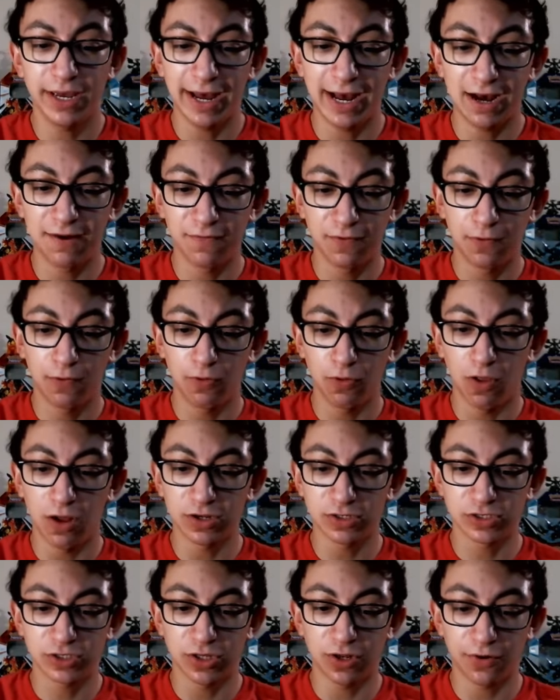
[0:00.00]
have
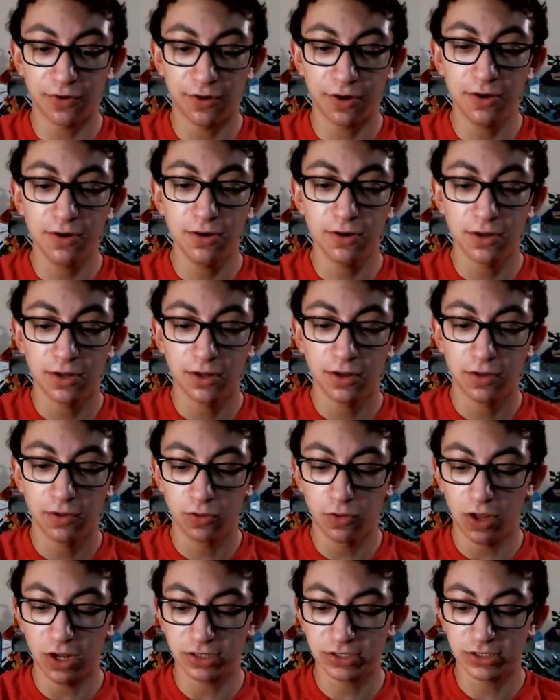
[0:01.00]
Lost Thunder,
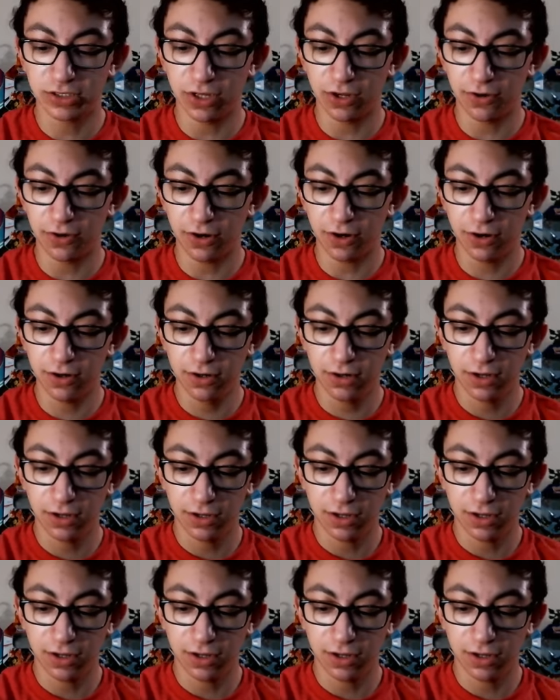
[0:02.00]
Lost Thunder,